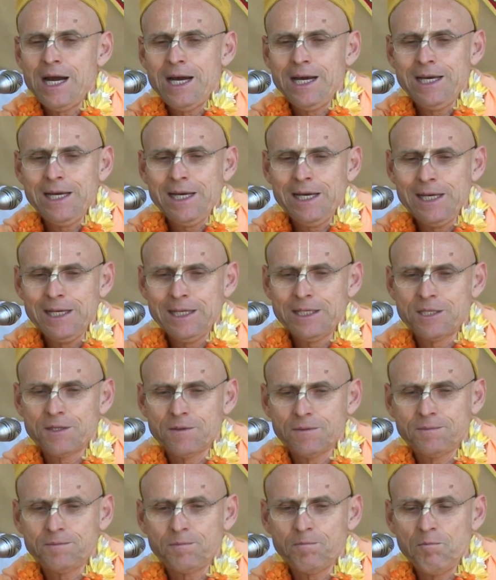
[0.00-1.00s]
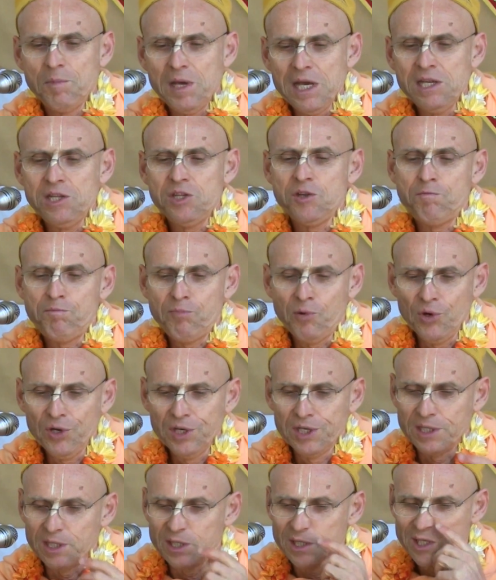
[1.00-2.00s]
I had made the
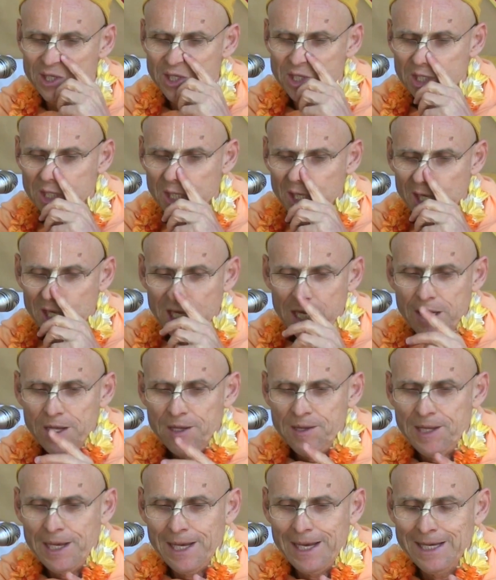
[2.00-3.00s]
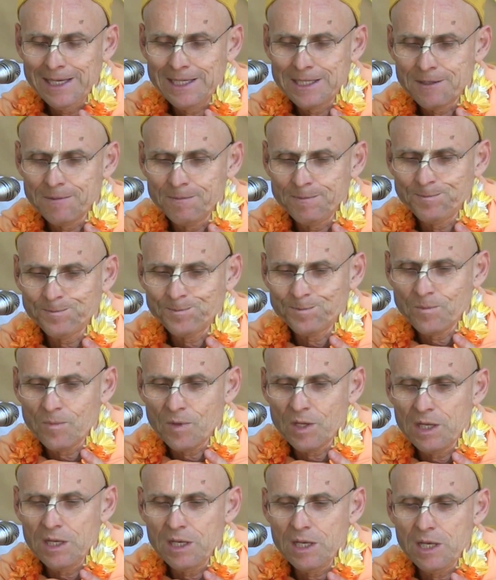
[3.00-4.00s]
point that
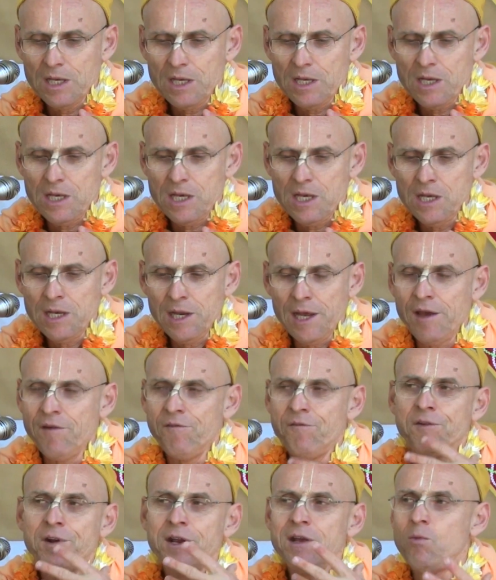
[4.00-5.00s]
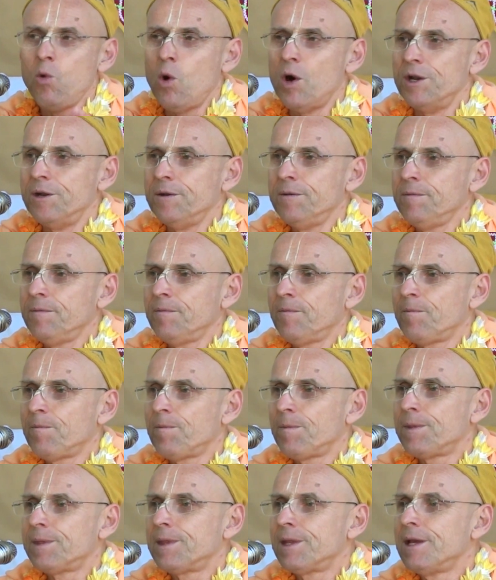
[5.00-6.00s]
in everyone
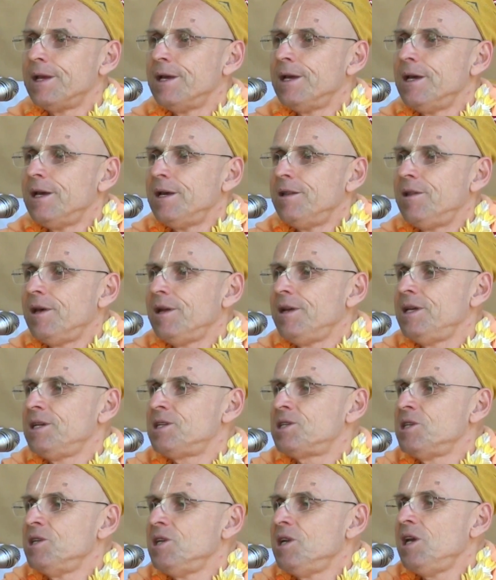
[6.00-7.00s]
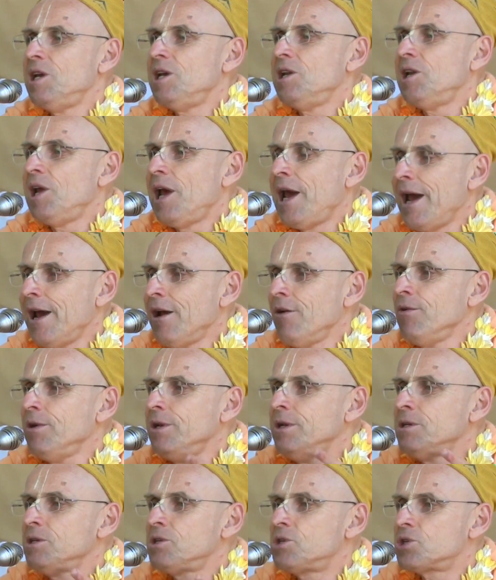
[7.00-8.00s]
there is an
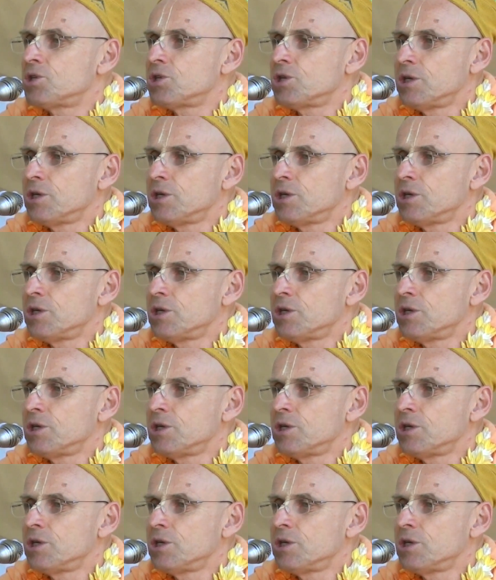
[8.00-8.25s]
inherent